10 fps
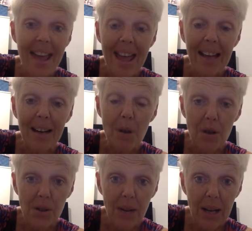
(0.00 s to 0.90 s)
and I'm
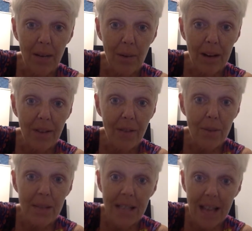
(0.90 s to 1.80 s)
also getting ready for
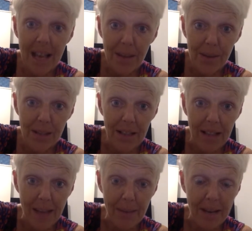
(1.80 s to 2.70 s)
Miss Heather's
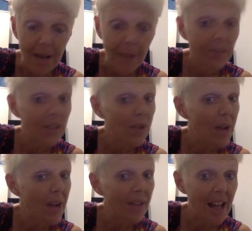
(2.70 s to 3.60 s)
collab nail. So
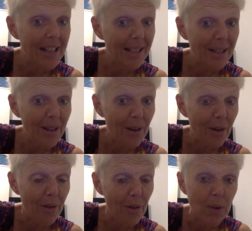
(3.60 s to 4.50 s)
I have lots on the go,
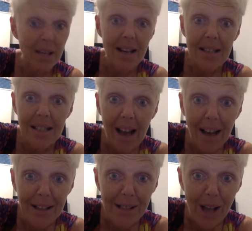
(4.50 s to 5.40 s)
folks.
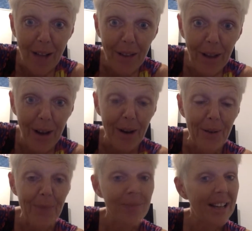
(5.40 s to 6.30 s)
Tons on the
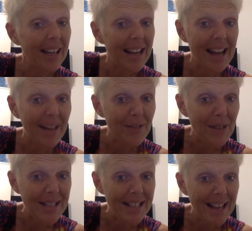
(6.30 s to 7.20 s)
go, and I had a
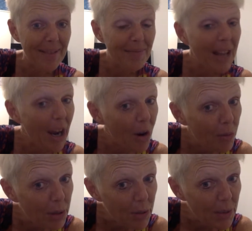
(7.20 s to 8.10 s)
fun day. I
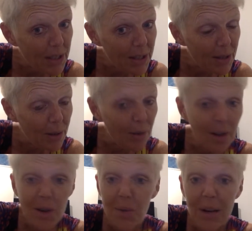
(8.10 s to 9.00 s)
hope you did too.
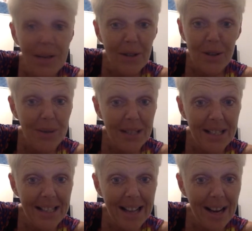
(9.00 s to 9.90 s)
Whatever you did
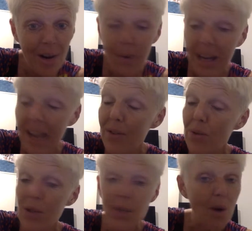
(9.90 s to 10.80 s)
today, I hope it gave you
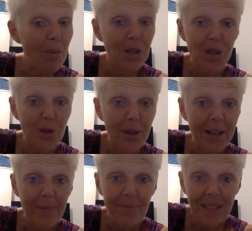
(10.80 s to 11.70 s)
so much joy
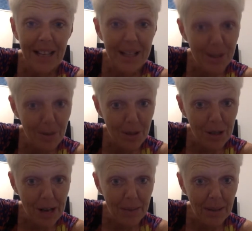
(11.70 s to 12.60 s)
and so much
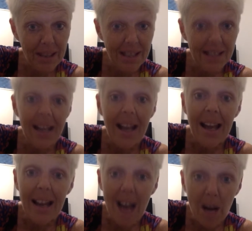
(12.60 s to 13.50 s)
happiness.
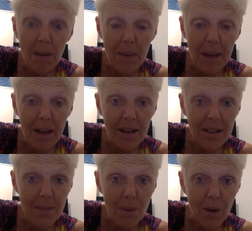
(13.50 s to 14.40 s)
And I'll be back on
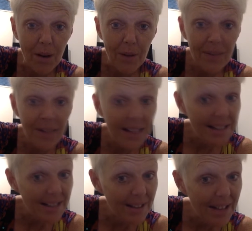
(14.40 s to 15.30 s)
tomorrow.
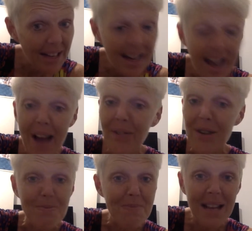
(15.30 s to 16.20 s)
Until then, have an
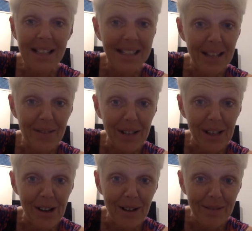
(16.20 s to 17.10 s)
amazing evening,
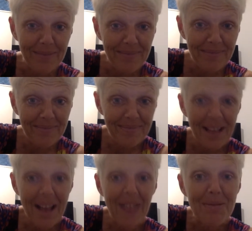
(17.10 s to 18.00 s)
y'all.
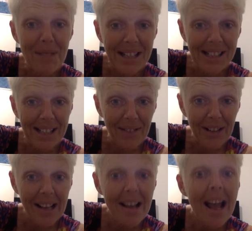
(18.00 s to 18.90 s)
Have an amazing
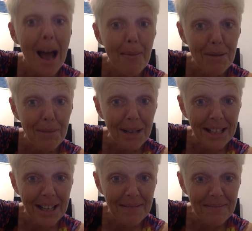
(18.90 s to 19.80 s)
evening. Happy Monday.